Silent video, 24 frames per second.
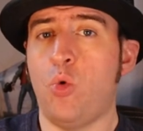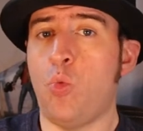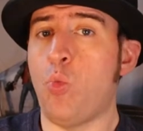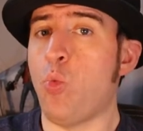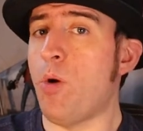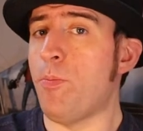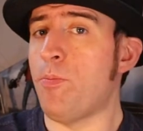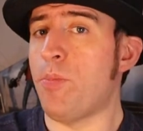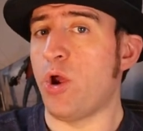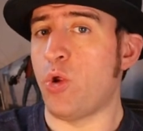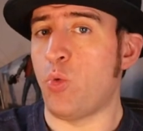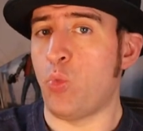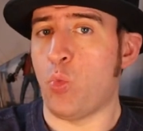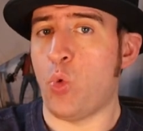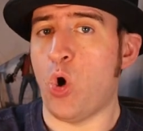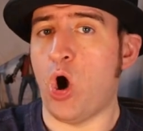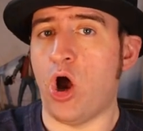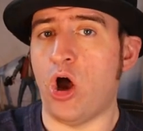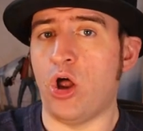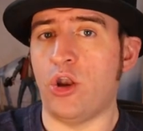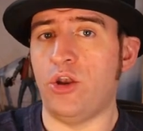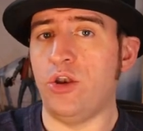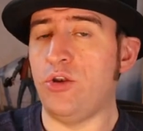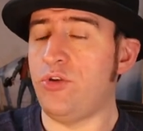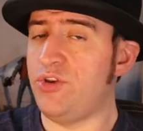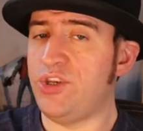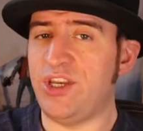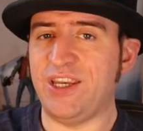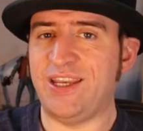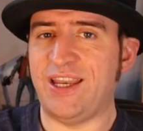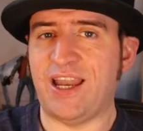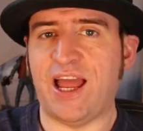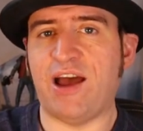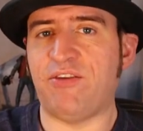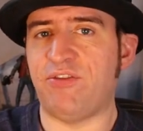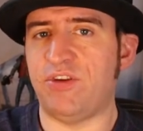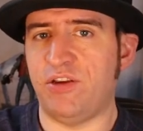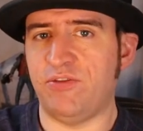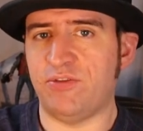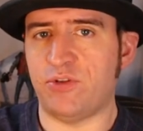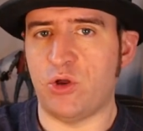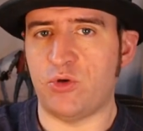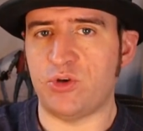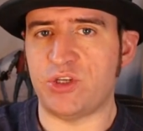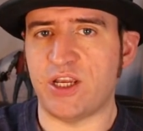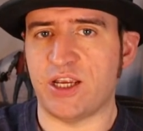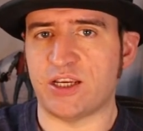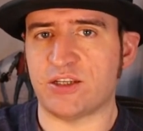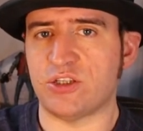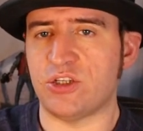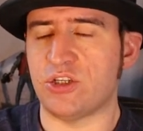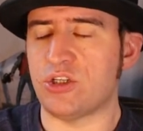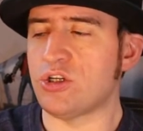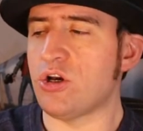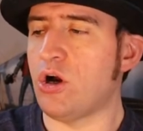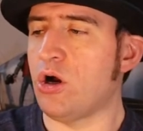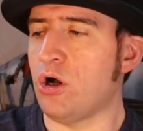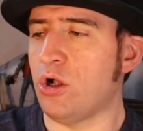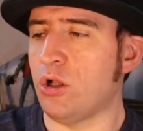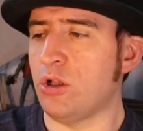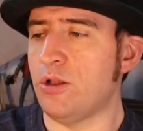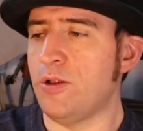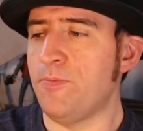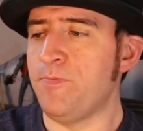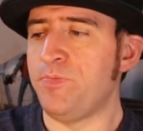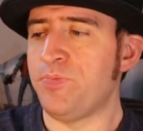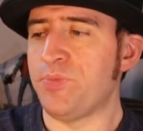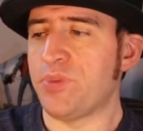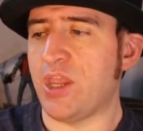1.1 didn't have any flow text at all.